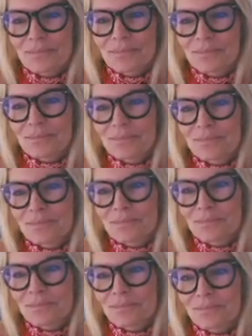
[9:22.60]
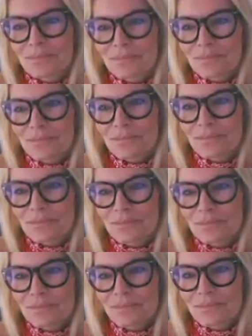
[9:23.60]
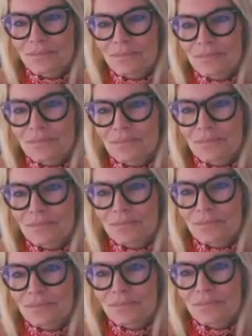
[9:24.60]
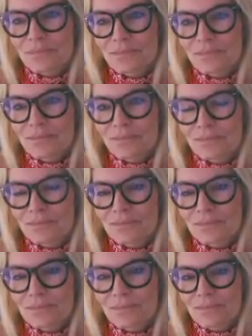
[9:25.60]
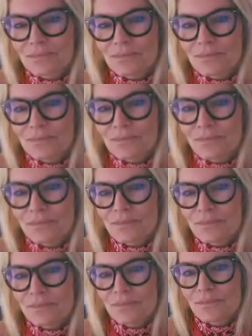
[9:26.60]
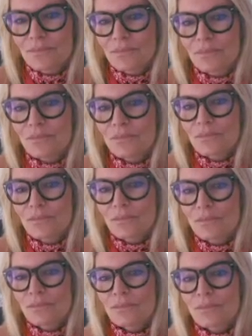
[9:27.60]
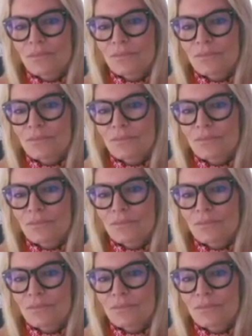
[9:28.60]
(silent)